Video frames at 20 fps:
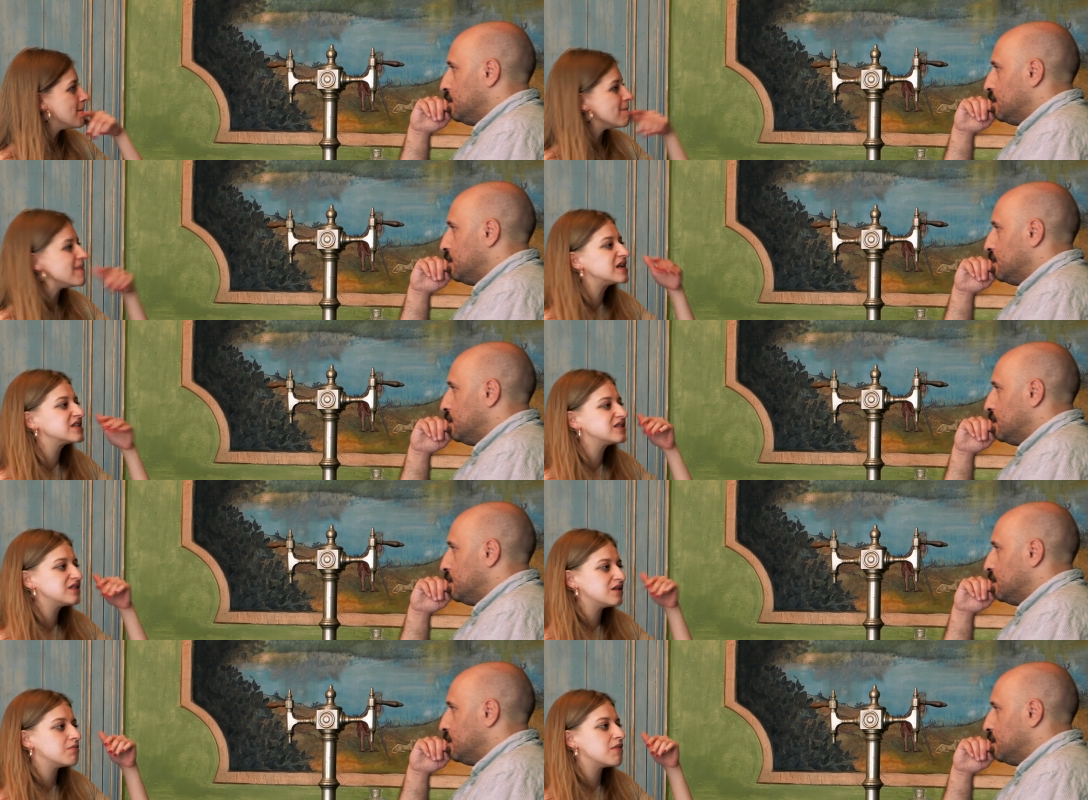
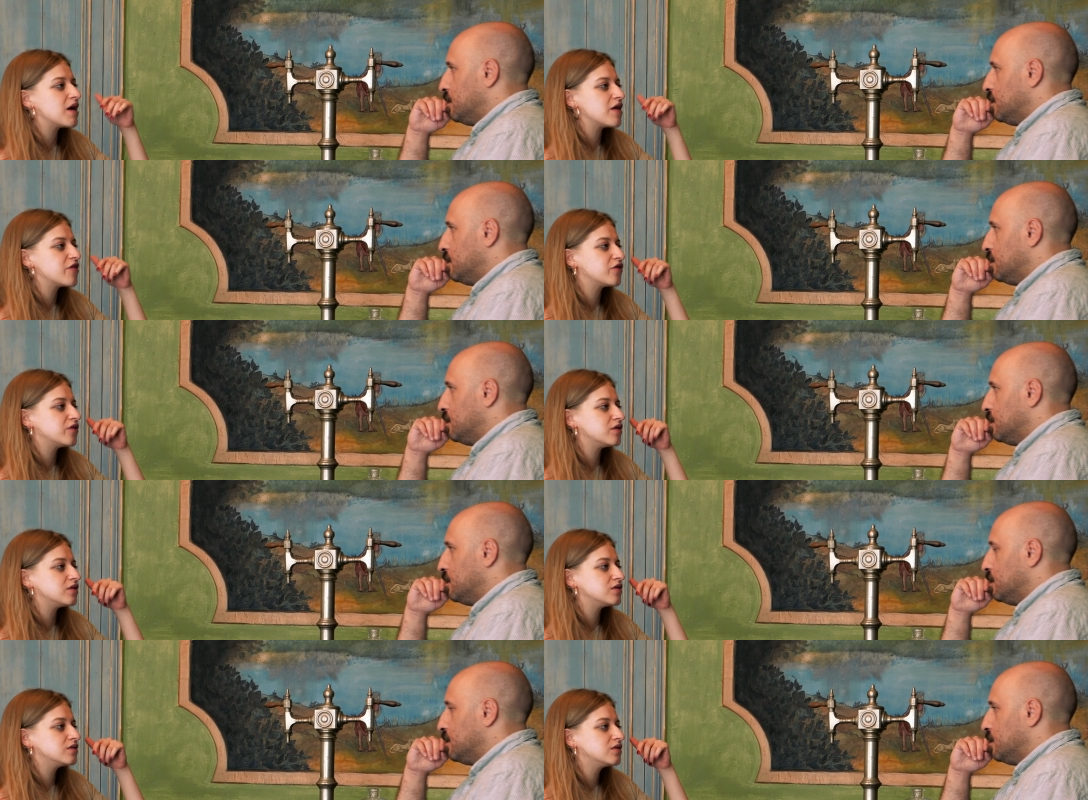Speaker 1: mix the
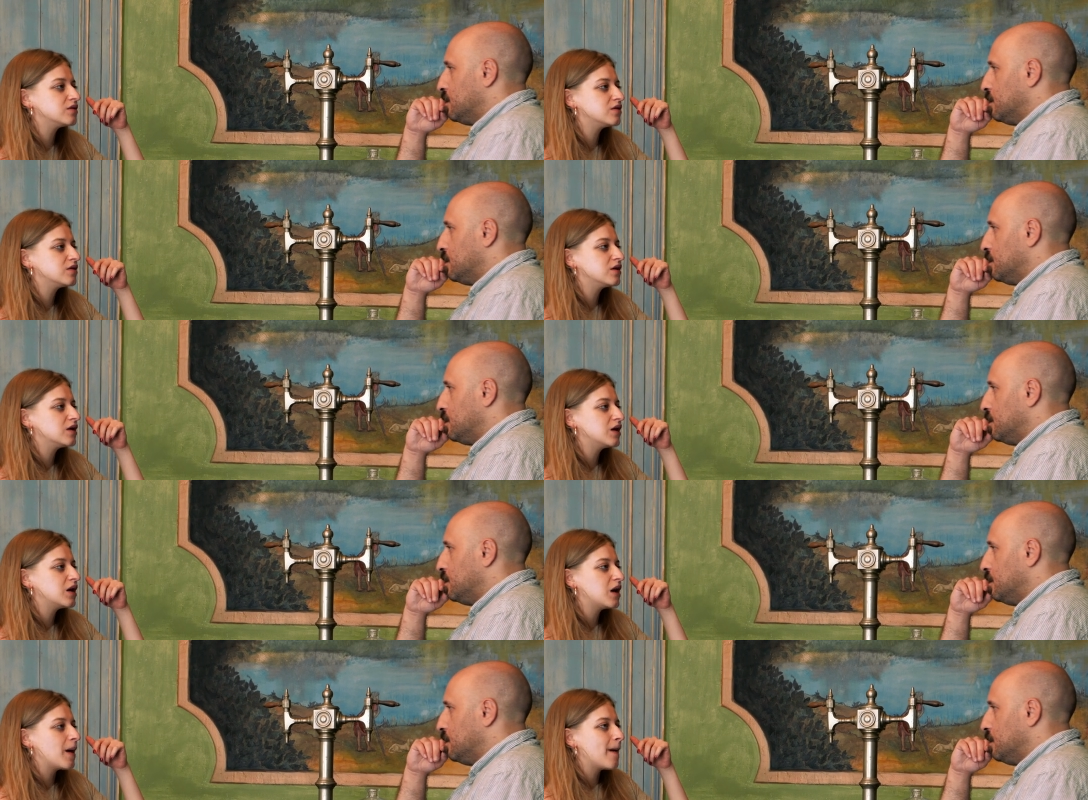method.
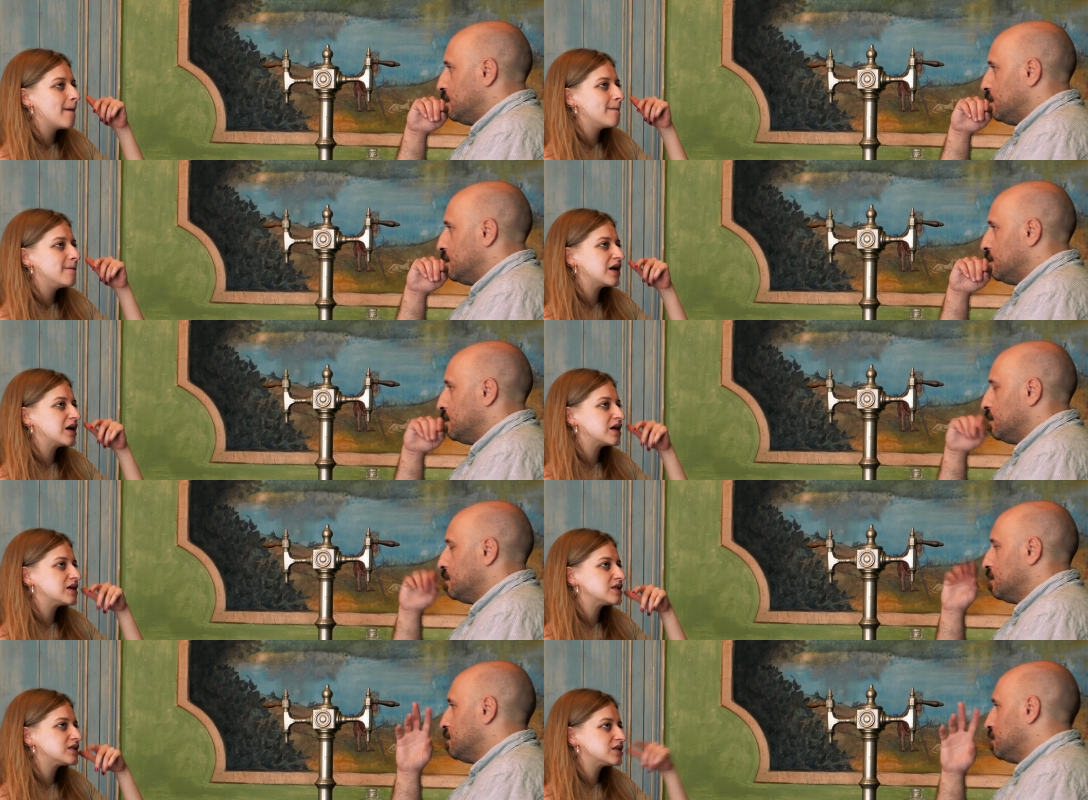Yeah.
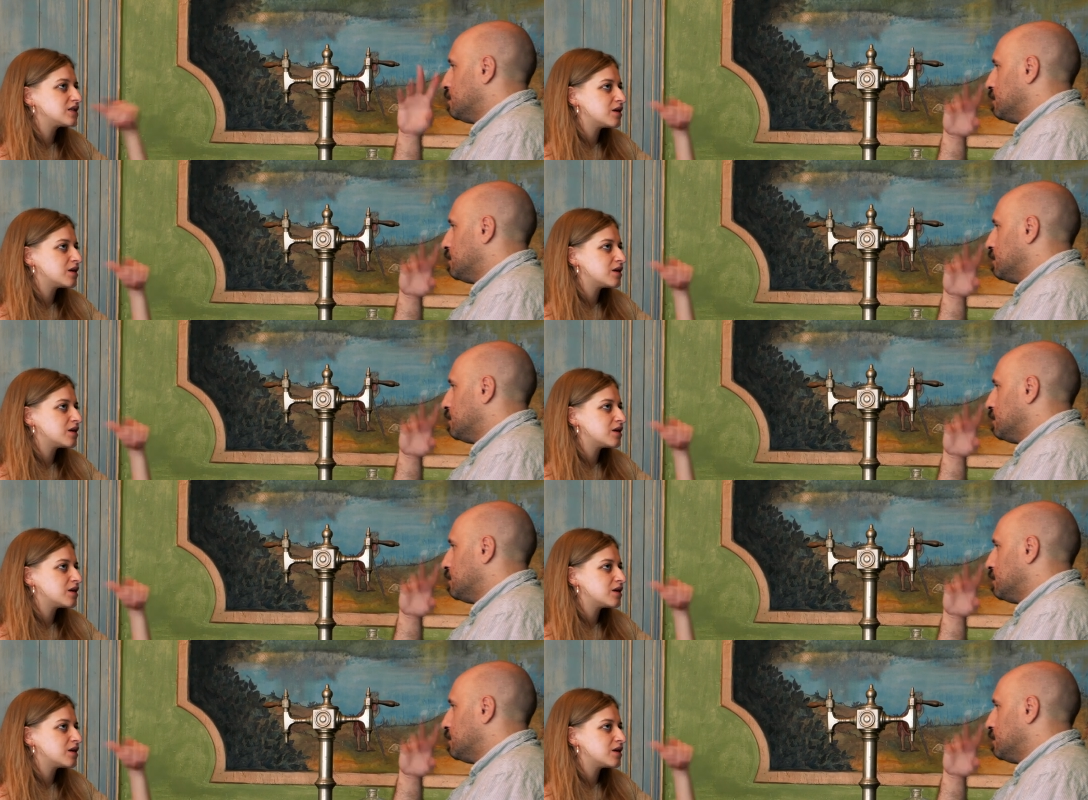Because